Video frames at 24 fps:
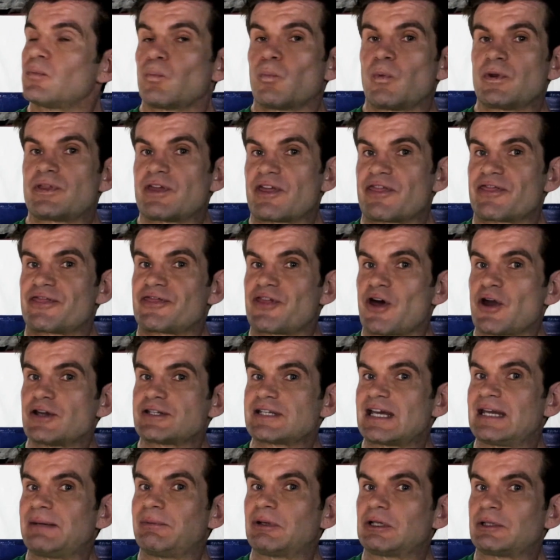With your
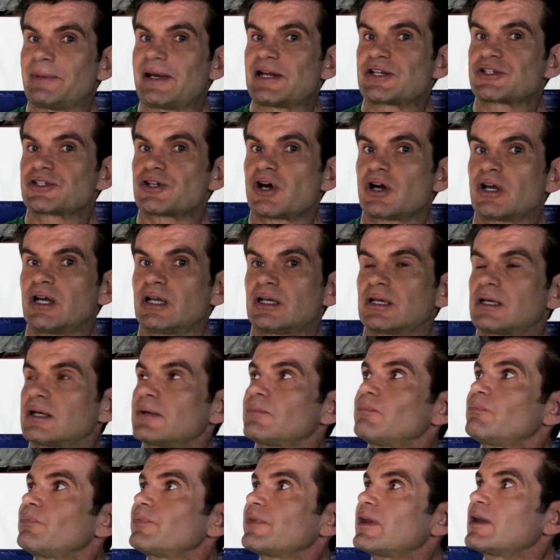13mm socket,
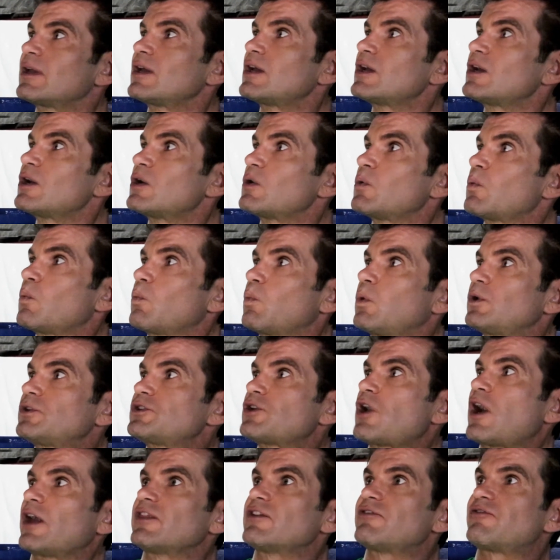we'll
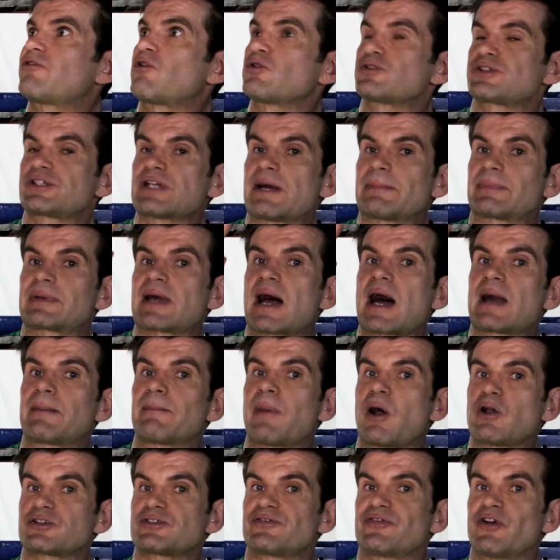tighten the 4 sump guard
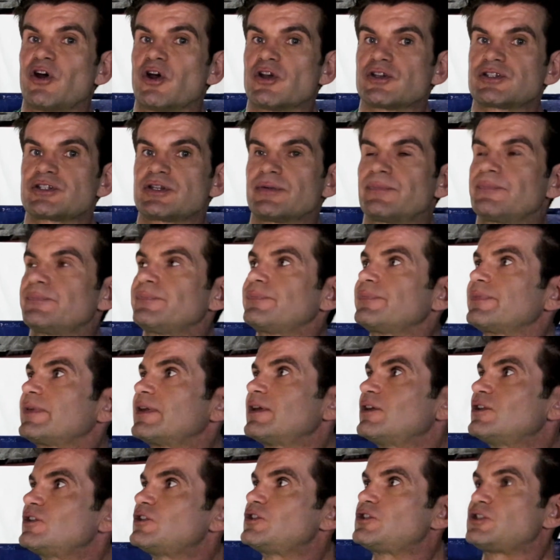bolts first.
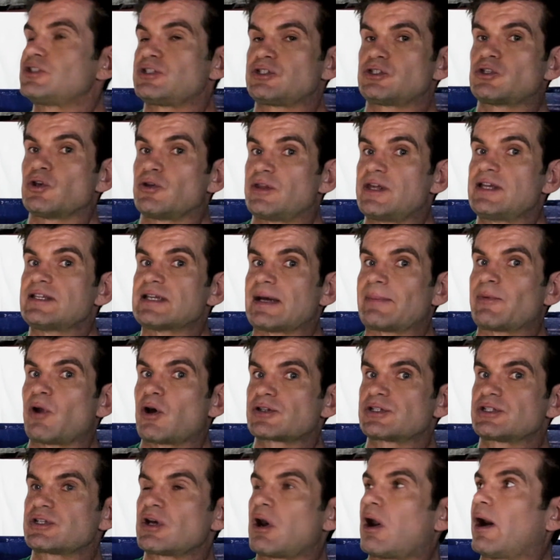Do these up
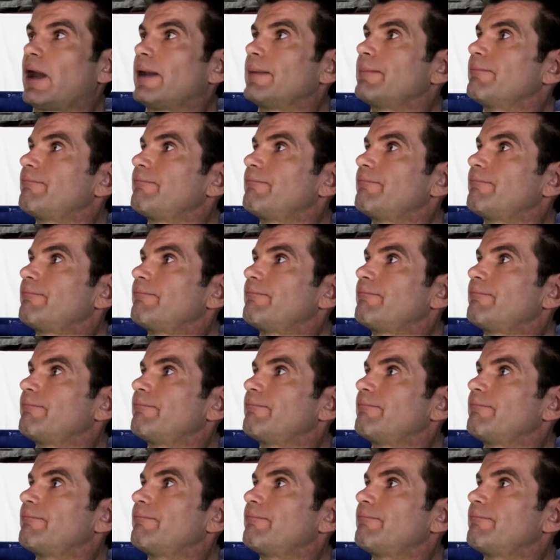nice and tight.